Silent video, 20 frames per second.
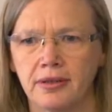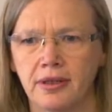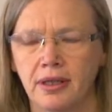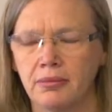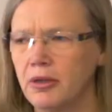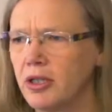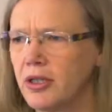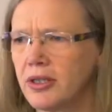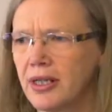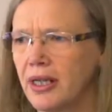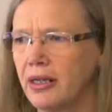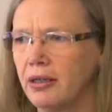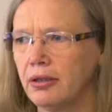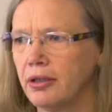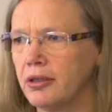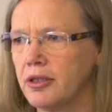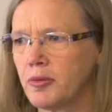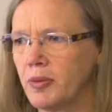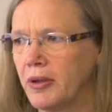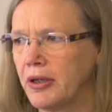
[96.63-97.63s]
I'm not saying go
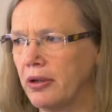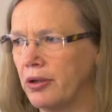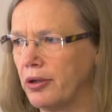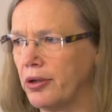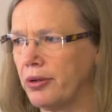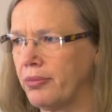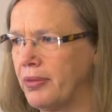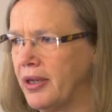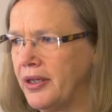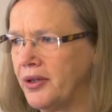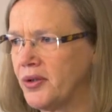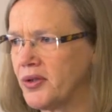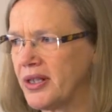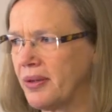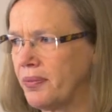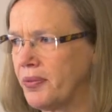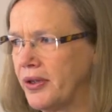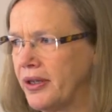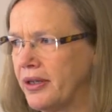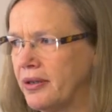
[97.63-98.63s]
and spend a whole lot of money on
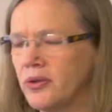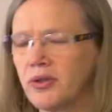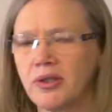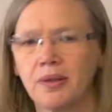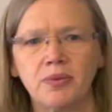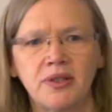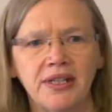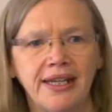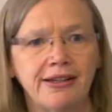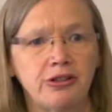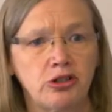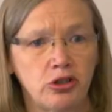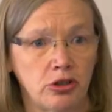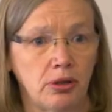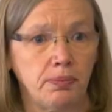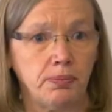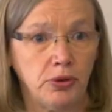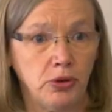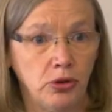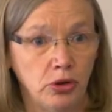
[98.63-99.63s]
something else. I'm saying
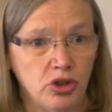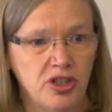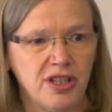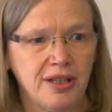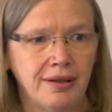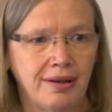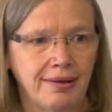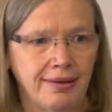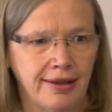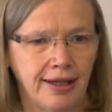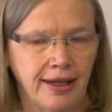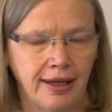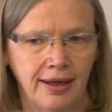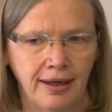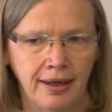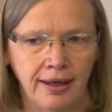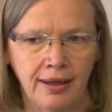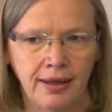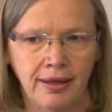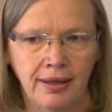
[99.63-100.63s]
stop using the
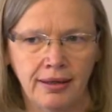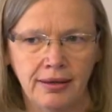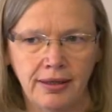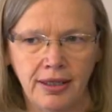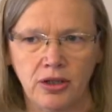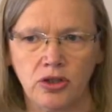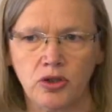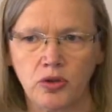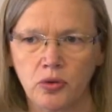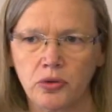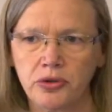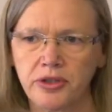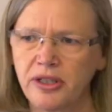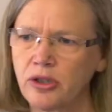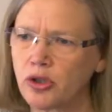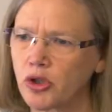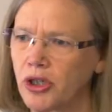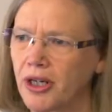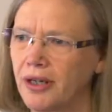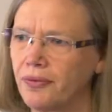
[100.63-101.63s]
thing that is causing
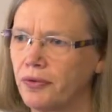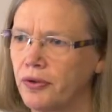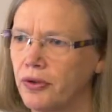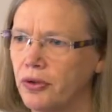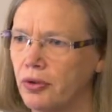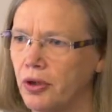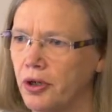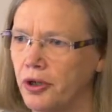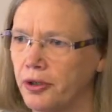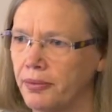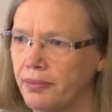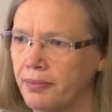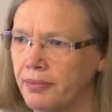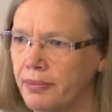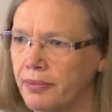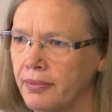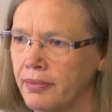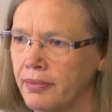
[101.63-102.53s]
strife in your home.